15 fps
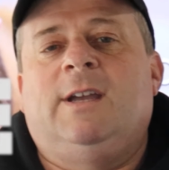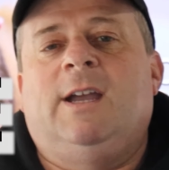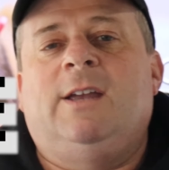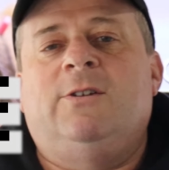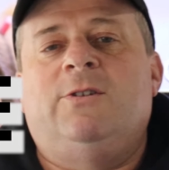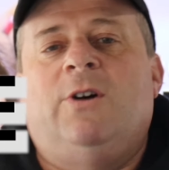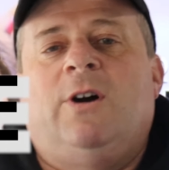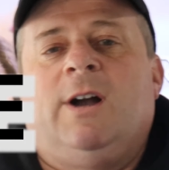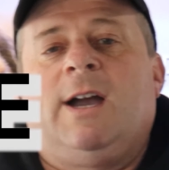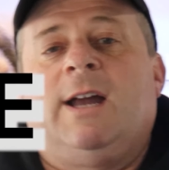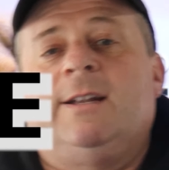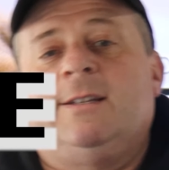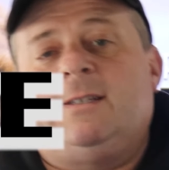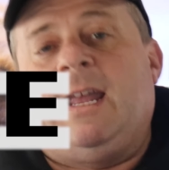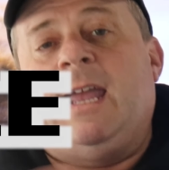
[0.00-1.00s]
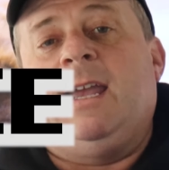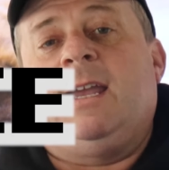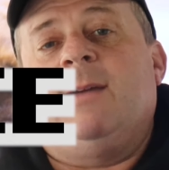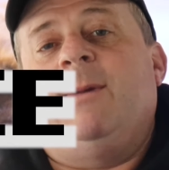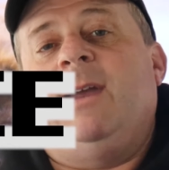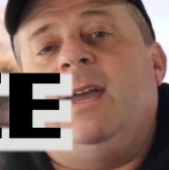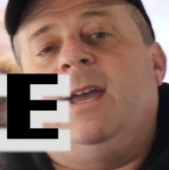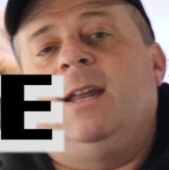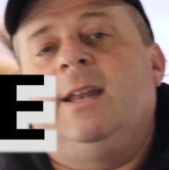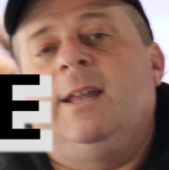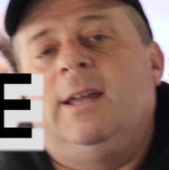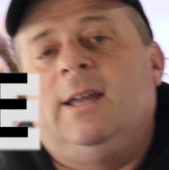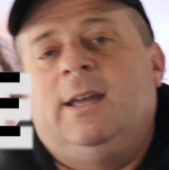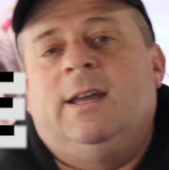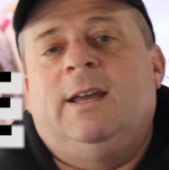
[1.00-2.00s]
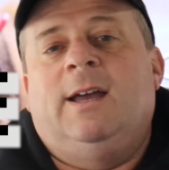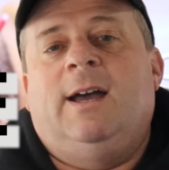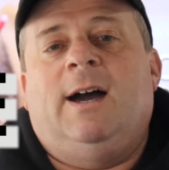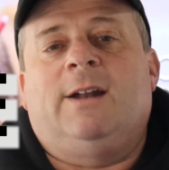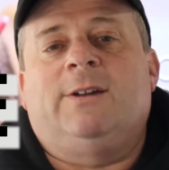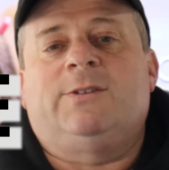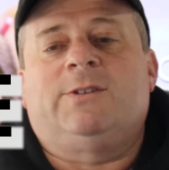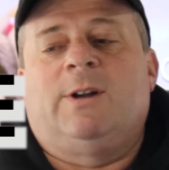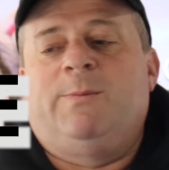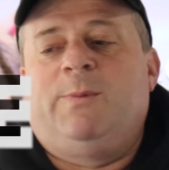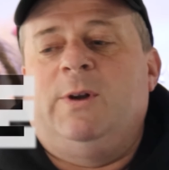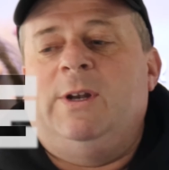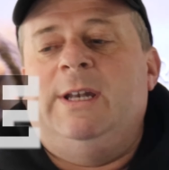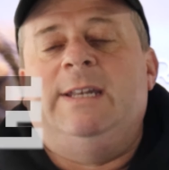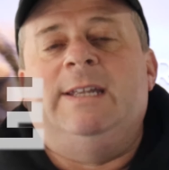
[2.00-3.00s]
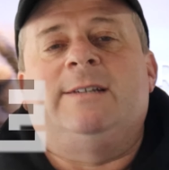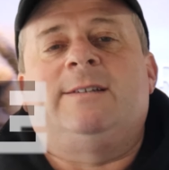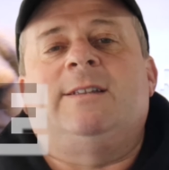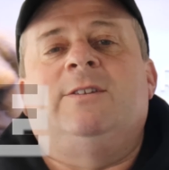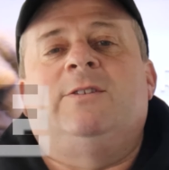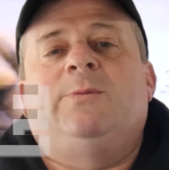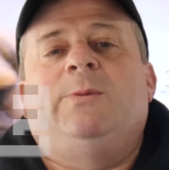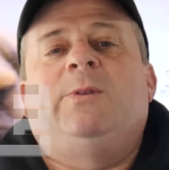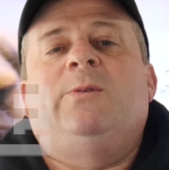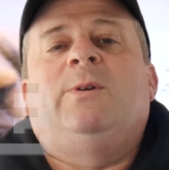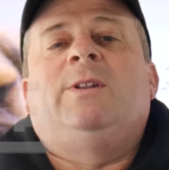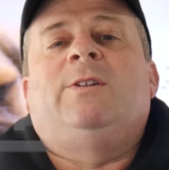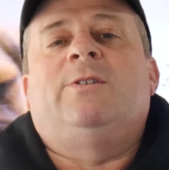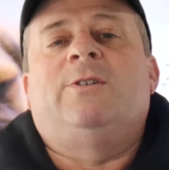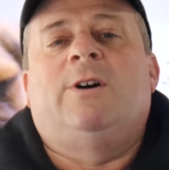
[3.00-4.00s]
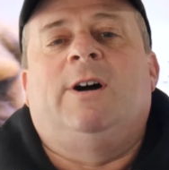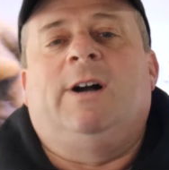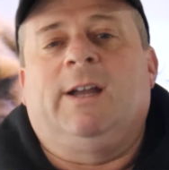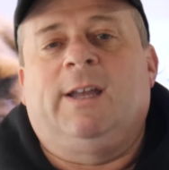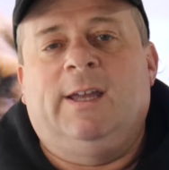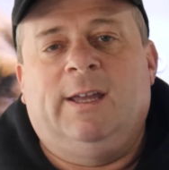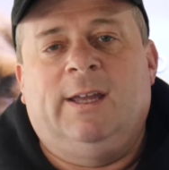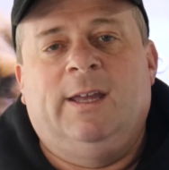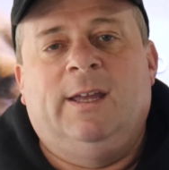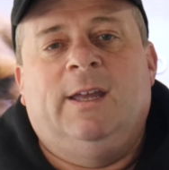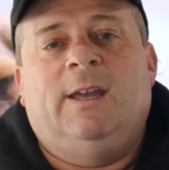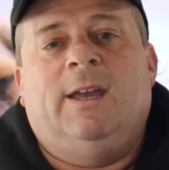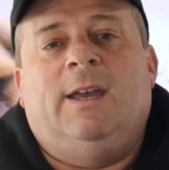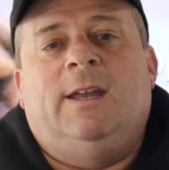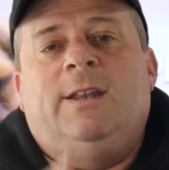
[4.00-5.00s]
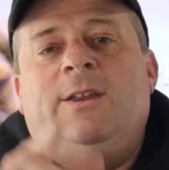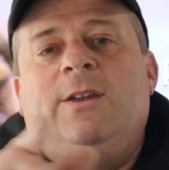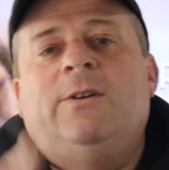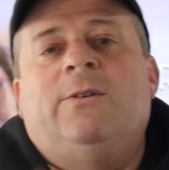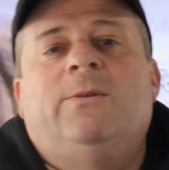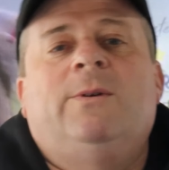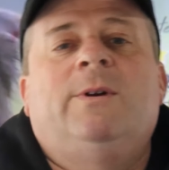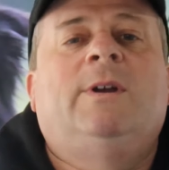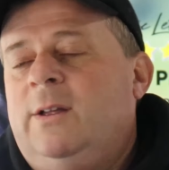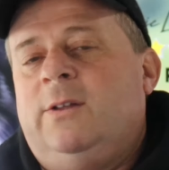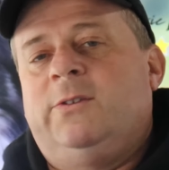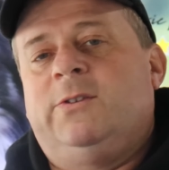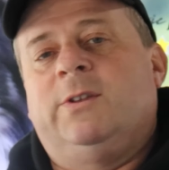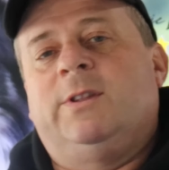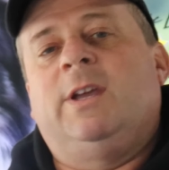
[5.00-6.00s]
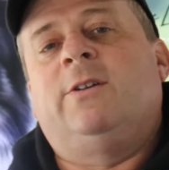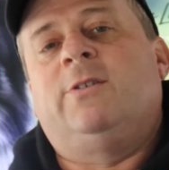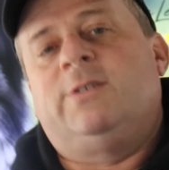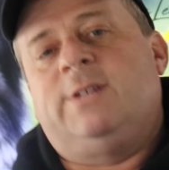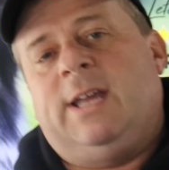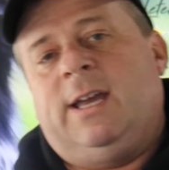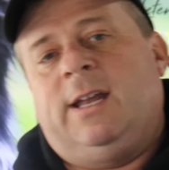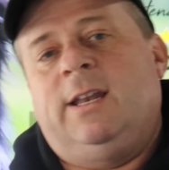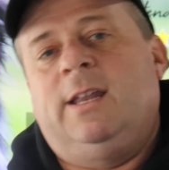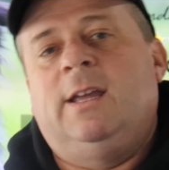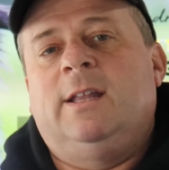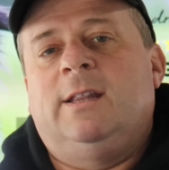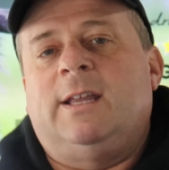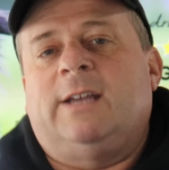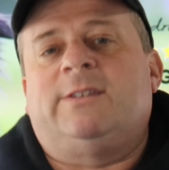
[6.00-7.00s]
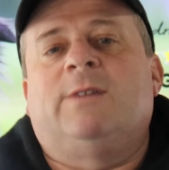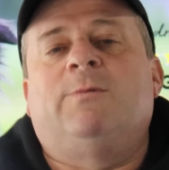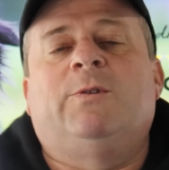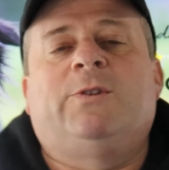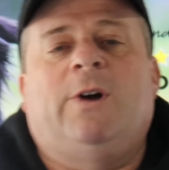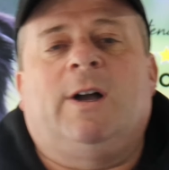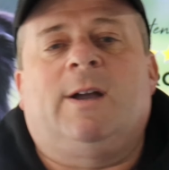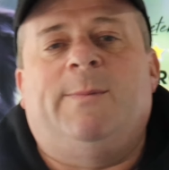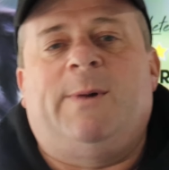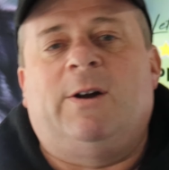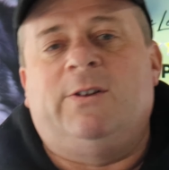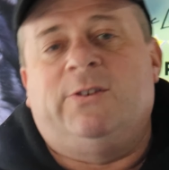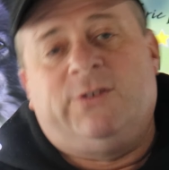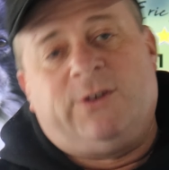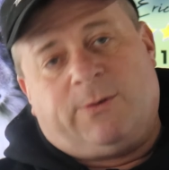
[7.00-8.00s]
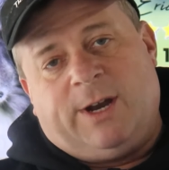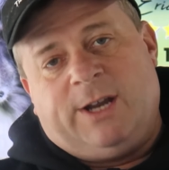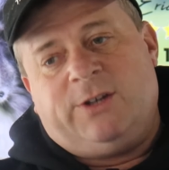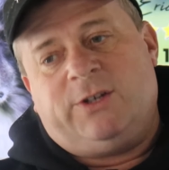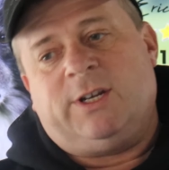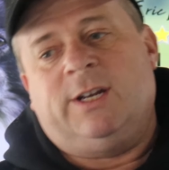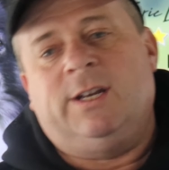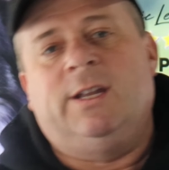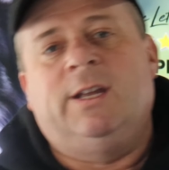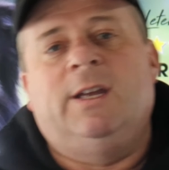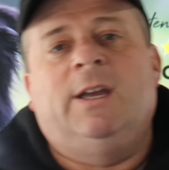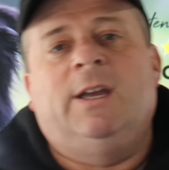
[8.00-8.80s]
You get your dog on a stay command, how to start putting distance between your dog and you so that they understand. Next thing we'll talk about is duration,